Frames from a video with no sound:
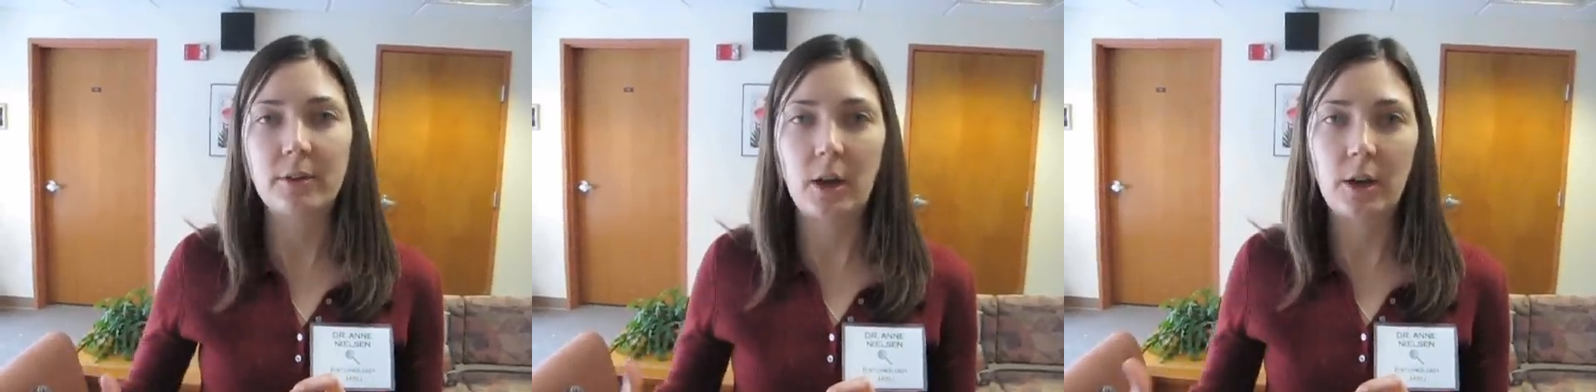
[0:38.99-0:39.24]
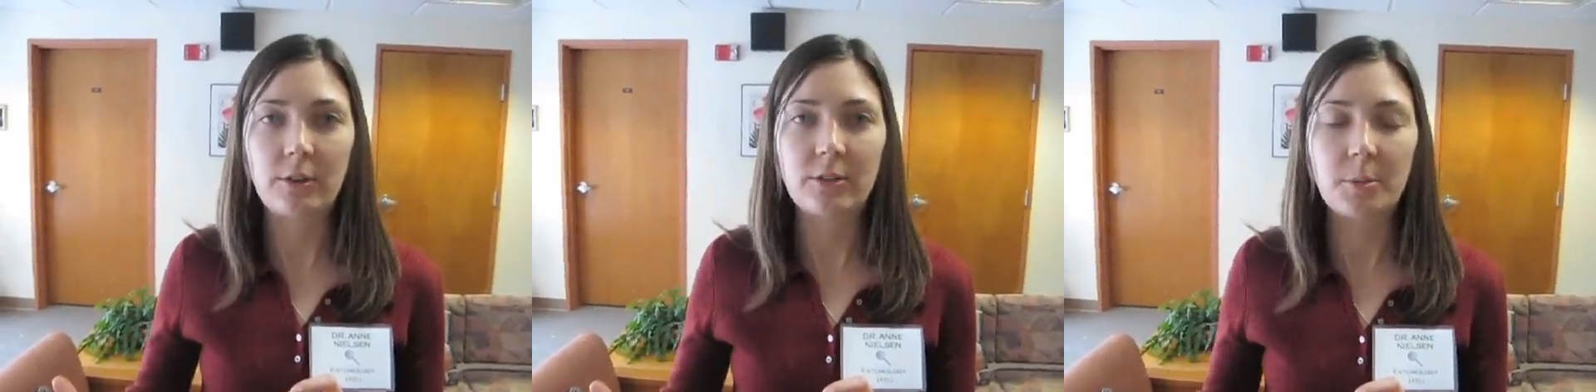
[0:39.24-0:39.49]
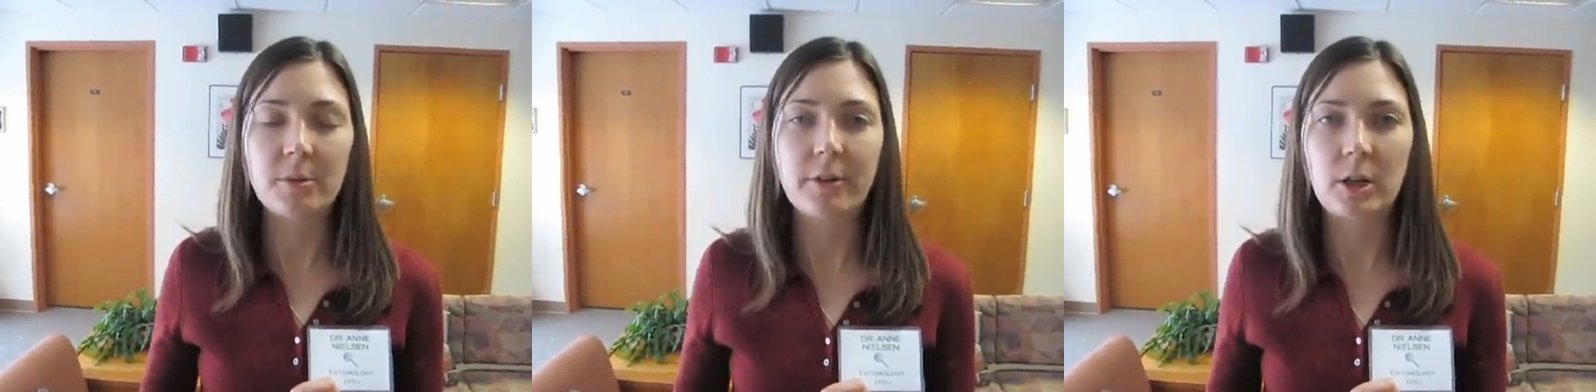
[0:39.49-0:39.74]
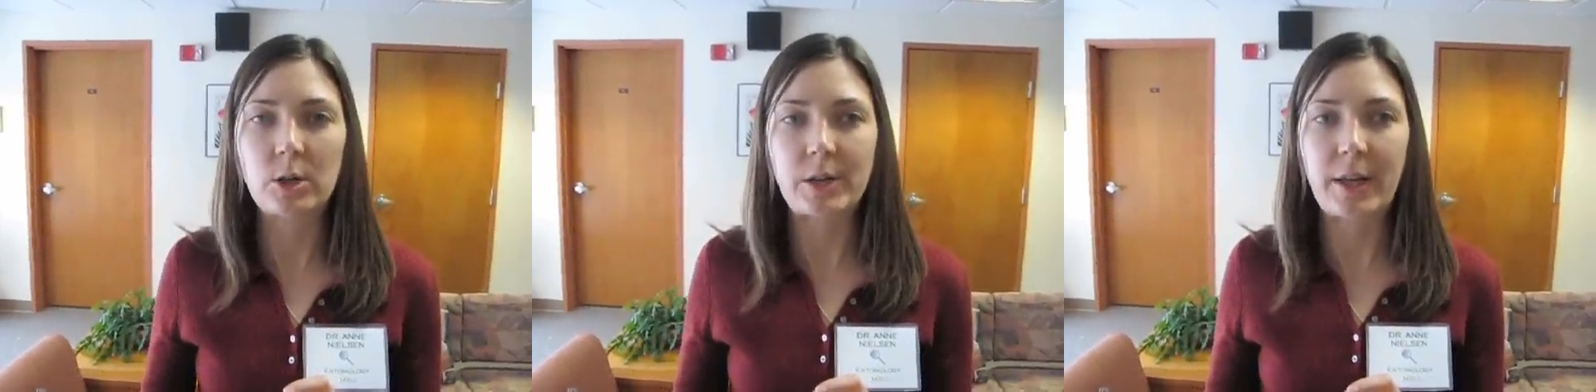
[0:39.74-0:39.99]
Our, some of
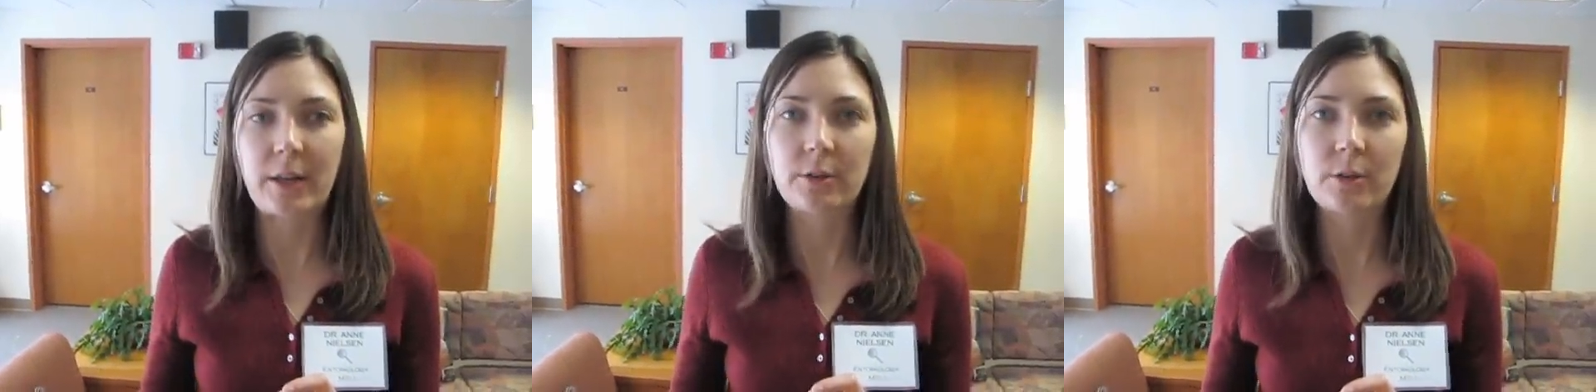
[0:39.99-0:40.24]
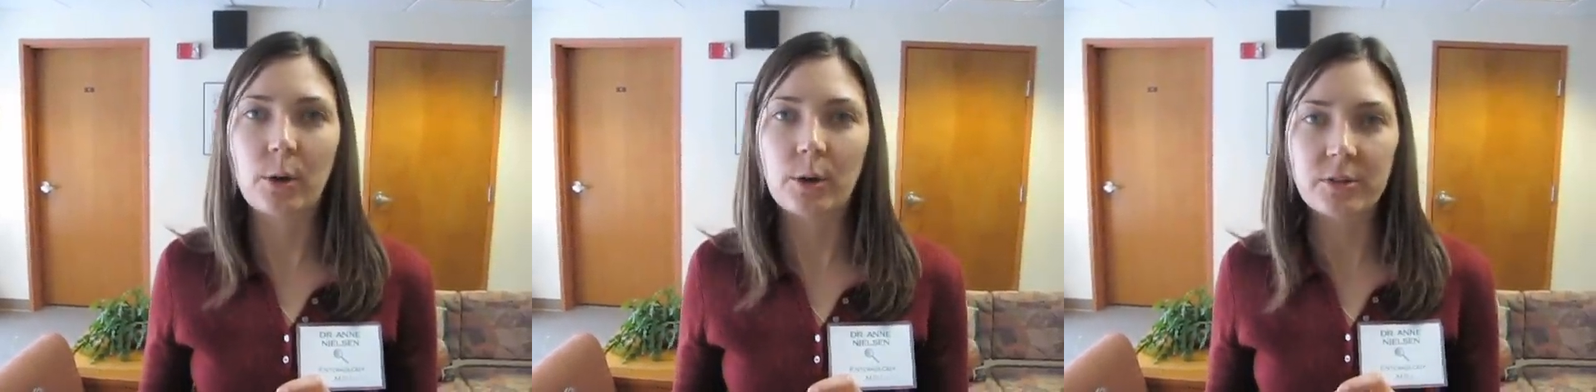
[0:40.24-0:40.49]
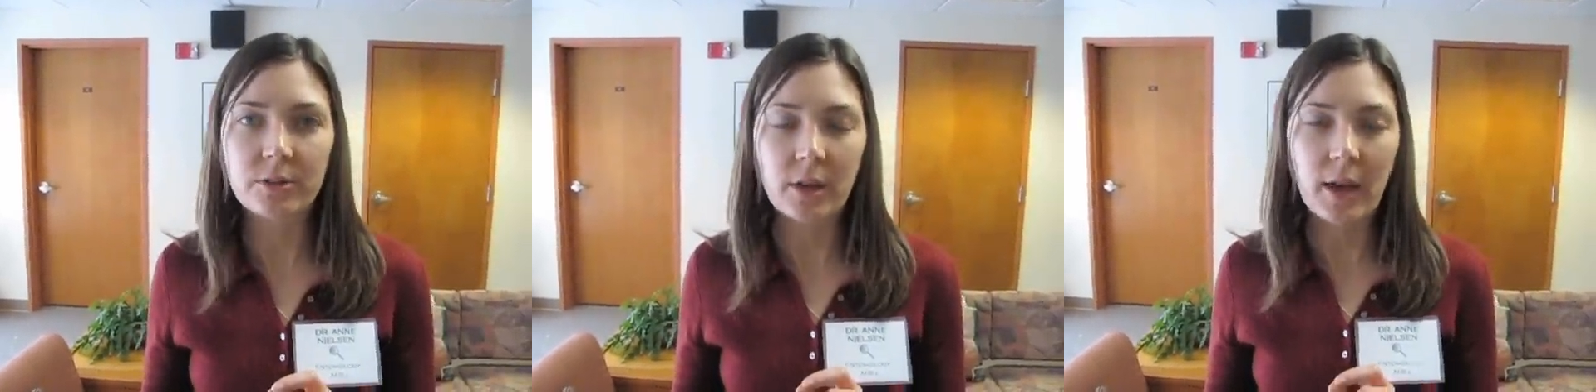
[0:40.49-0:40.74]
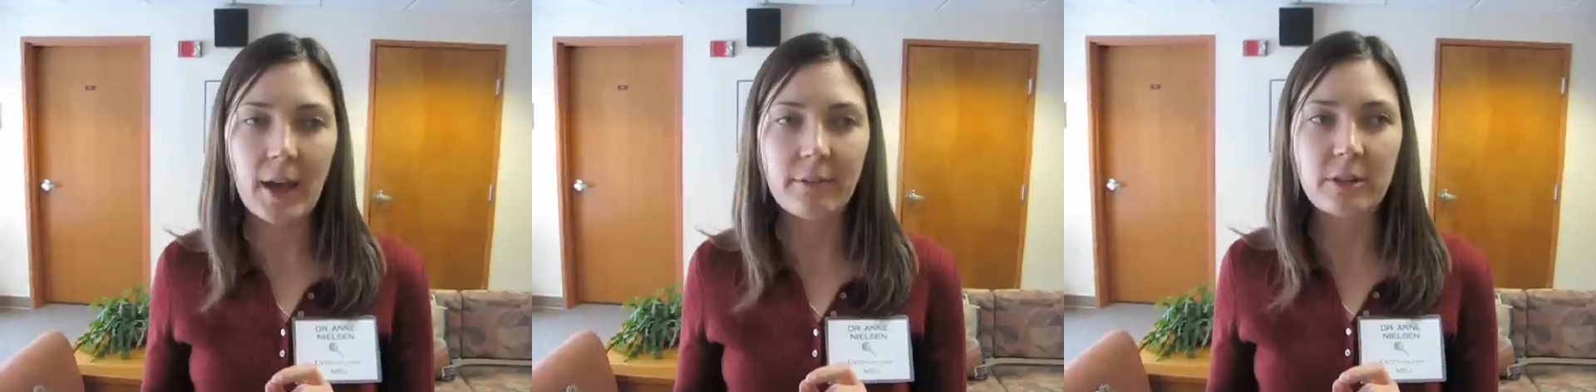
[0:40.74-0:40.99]
our organic growers
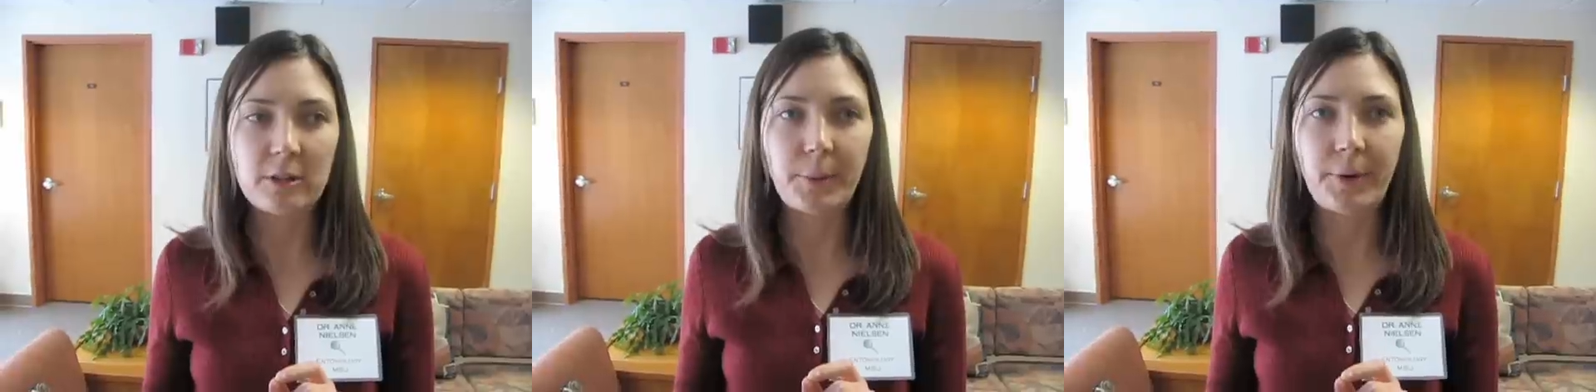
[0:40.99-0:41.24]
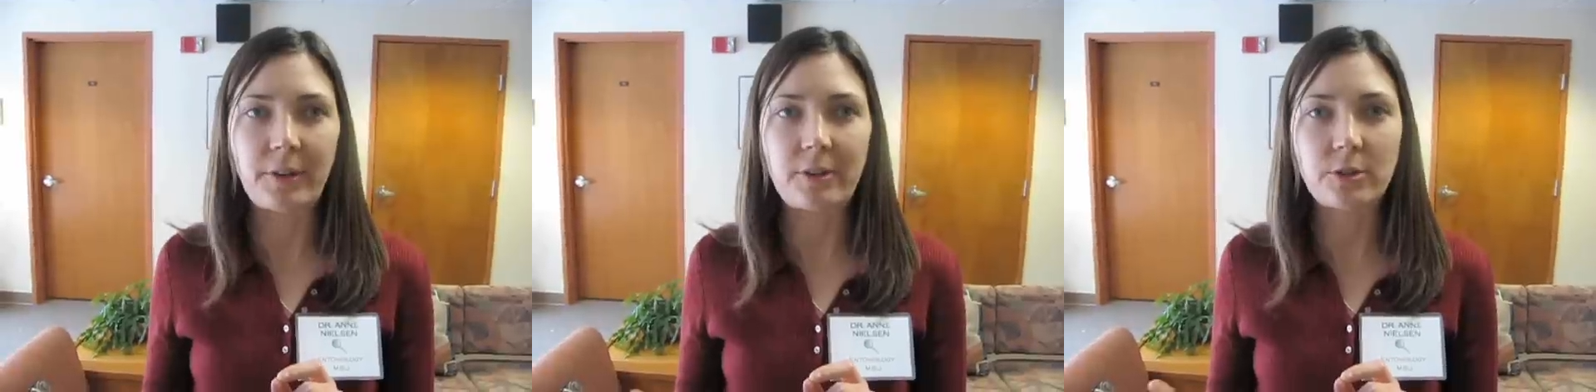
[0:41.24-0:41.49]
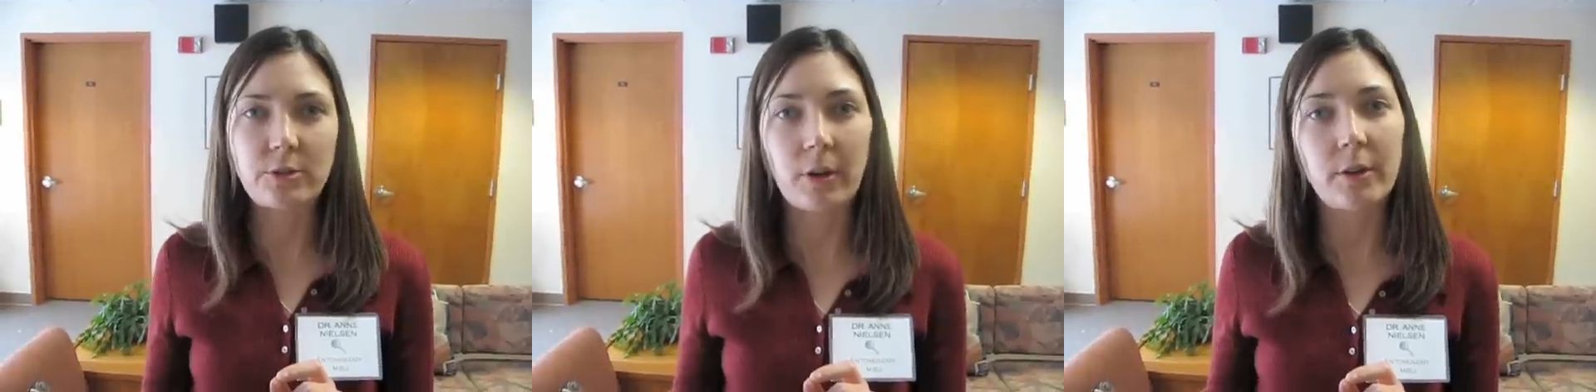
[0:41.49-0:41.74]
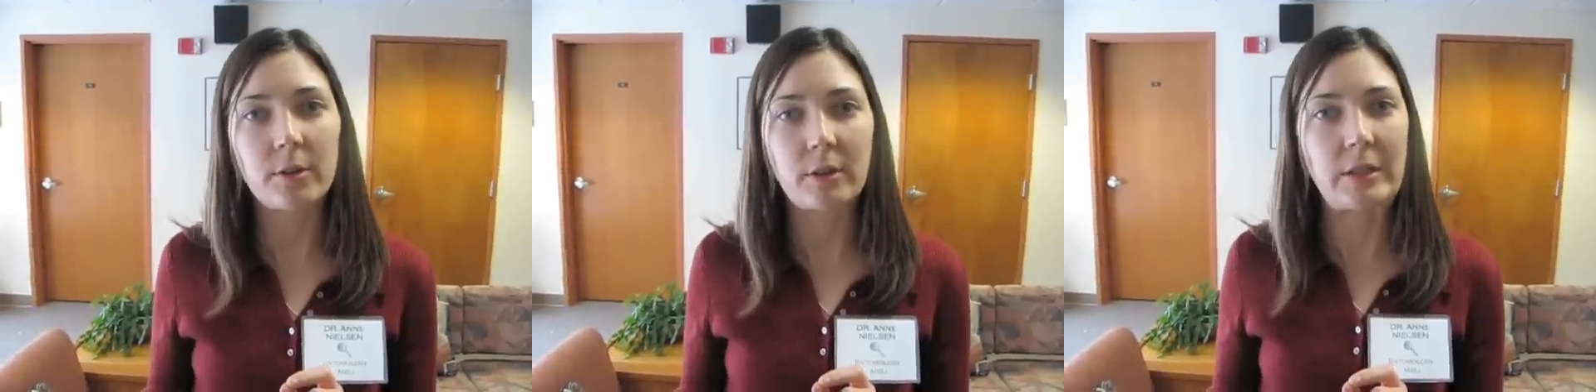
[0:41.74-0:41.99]
have experienced
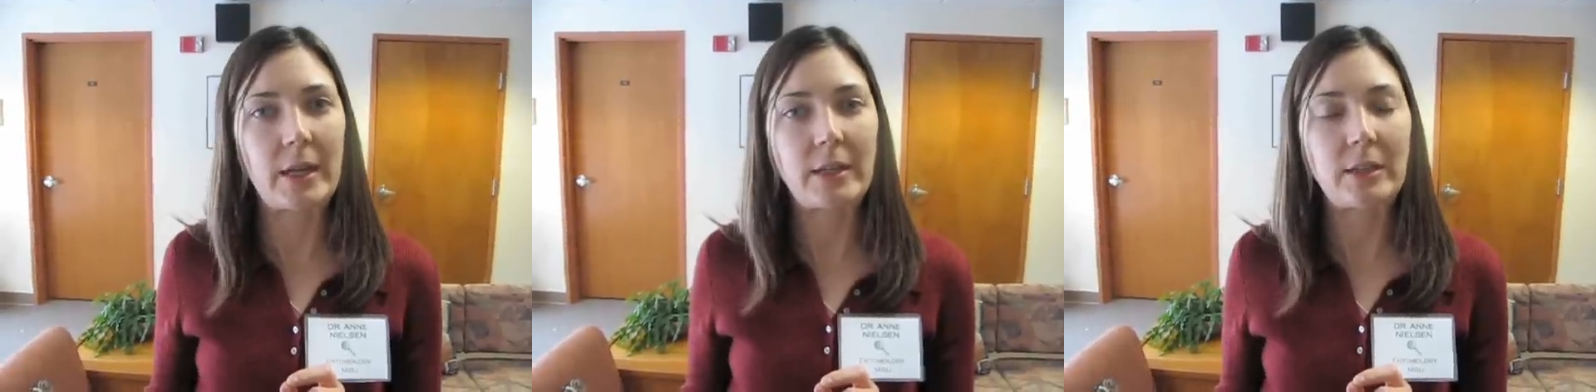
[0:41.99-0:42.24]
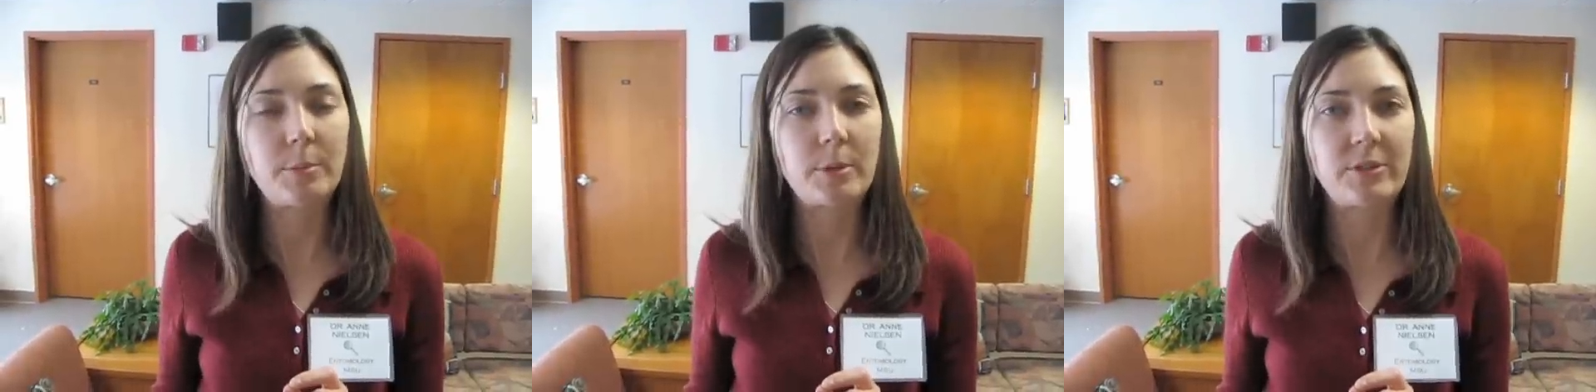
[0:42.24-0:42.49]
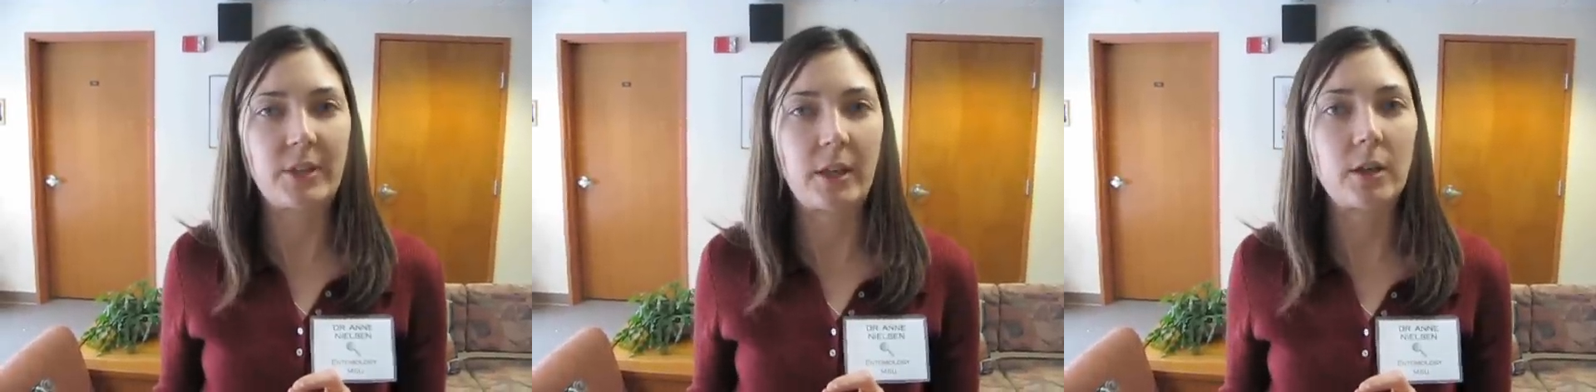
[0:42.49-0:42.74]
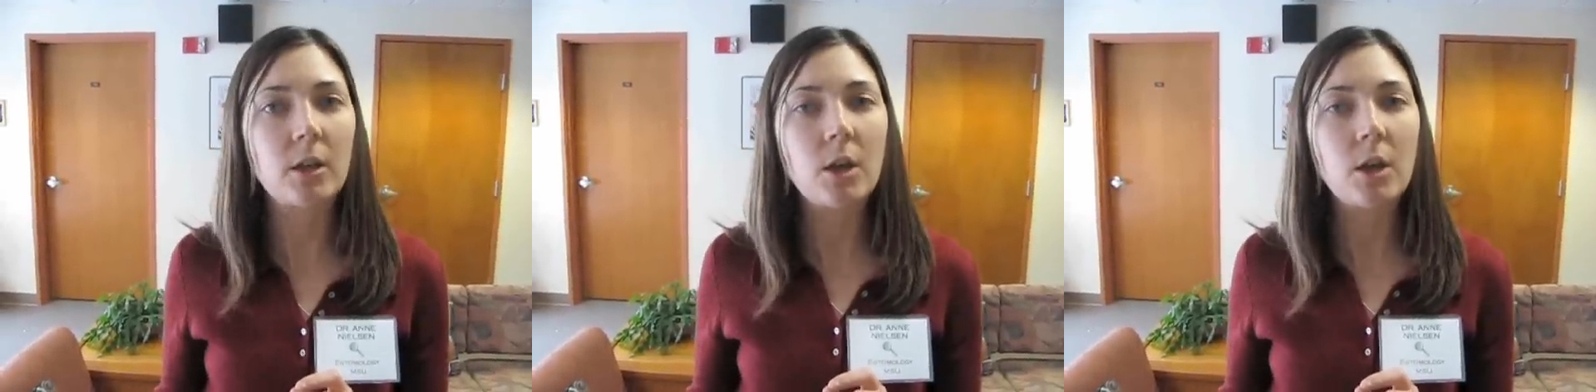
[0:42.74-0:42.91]
greater than 90%